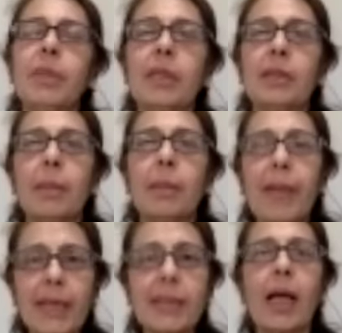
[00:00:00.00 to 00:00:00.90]
In the
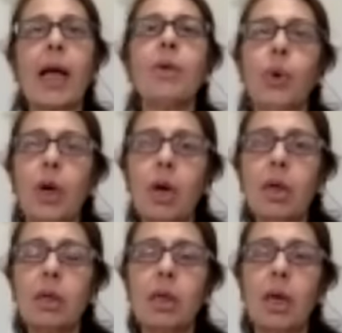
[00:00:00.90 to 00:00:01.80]
place I work,
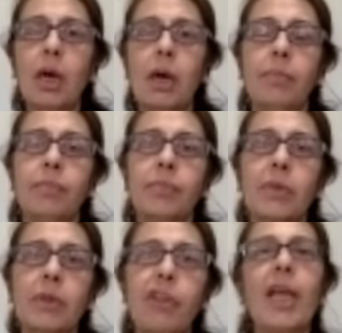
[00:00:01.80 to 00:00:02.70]
um,
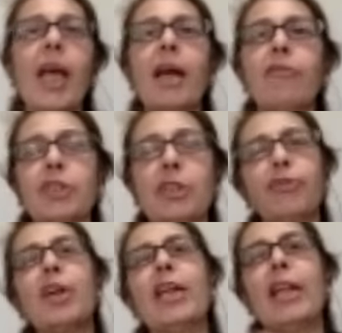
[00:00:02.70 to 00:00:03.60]
we have
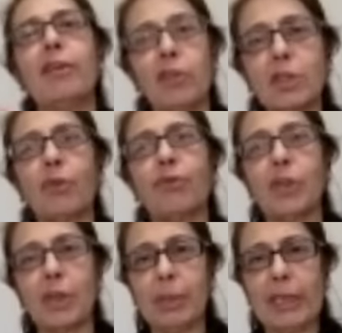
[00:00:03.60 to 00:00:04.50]
different levels of
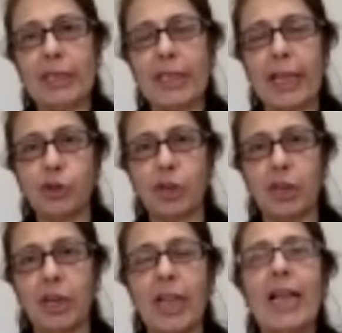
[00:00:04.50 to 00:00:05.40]
rehabilitation
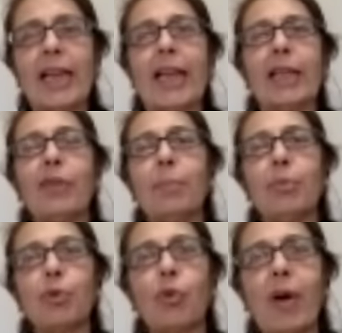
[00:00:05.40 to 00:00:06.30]
like we
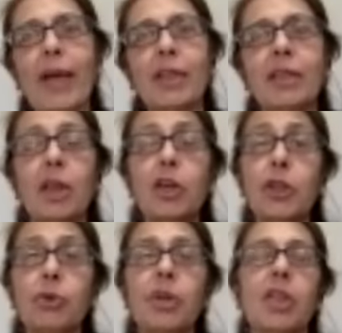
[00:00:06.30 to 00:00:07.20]
provide
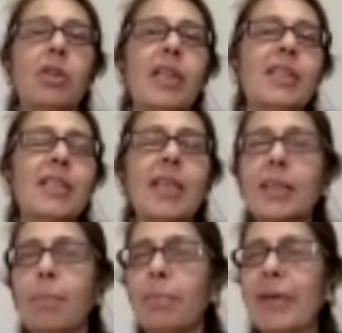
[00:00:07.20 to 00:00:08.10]
acute, you know, let's say
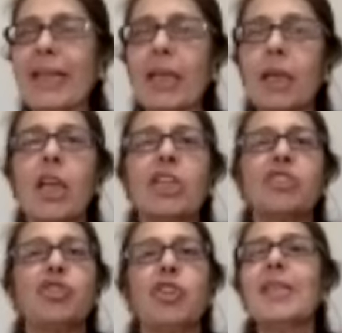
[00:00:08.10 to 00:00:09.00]
somebody
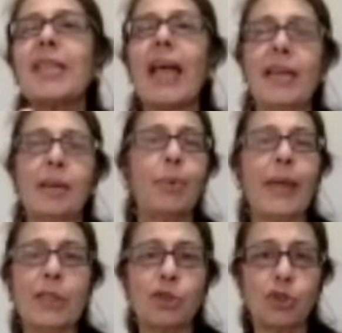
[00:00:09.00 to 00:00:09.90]
just had a
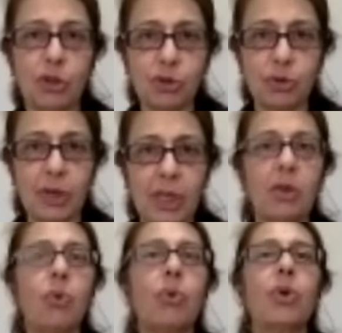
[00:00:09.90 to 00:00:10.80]
brain surgery
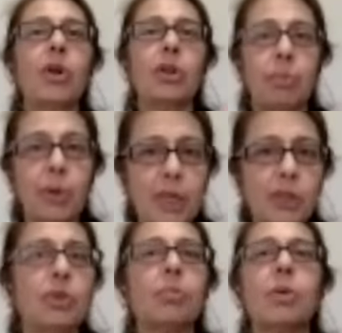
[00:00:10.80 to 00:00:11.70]
or, you know, brain
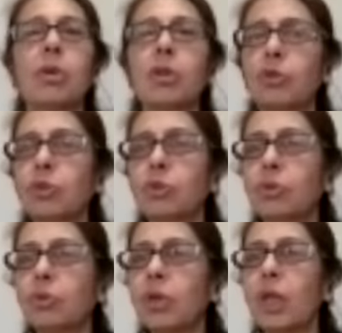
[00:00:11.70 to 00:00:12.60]
tumor due to,